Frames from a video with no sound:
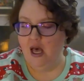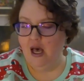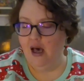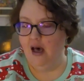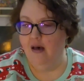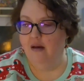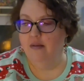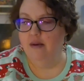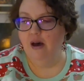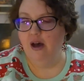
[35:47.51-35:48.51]

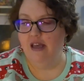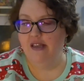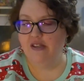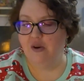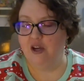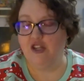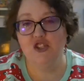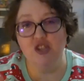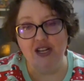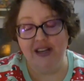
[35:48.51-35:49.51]
uh, so I
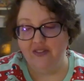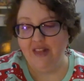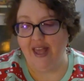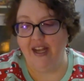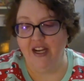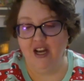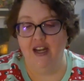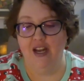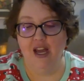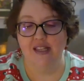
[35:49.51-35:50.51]
should have landed
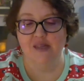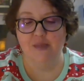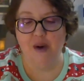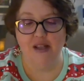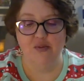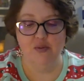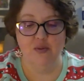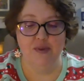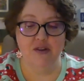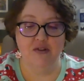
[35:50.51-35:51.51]
on nine spots
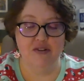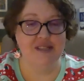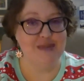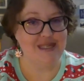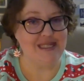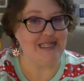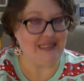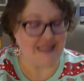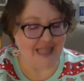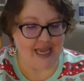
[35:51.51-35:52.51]
would be Christmas
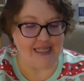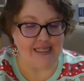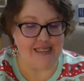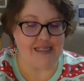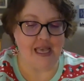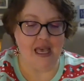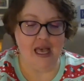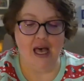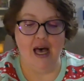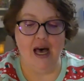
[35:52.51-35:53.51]
lights.
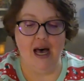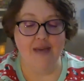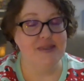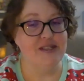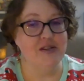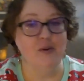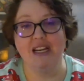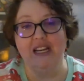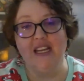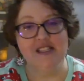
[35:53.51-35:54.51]
I'm still
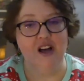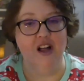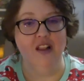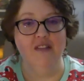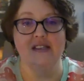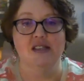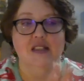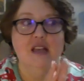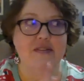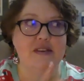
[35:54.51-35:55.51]
wanting to get to all of these.
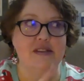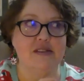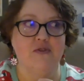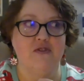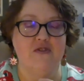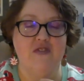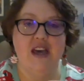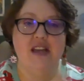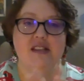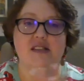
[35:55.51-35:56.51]
A lot of these
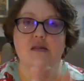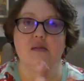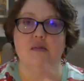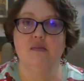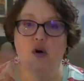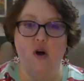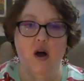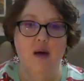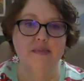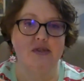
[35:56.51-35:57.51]
fit
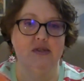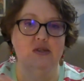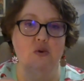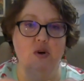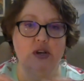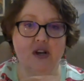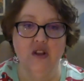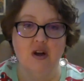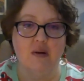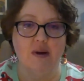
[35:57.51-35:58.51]
prompts or
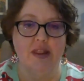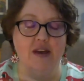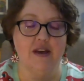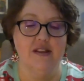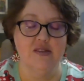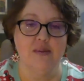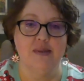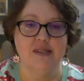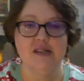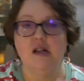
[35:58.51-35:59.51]
year-long readathons, so I'm
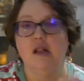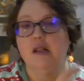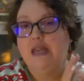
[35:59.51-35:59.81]
still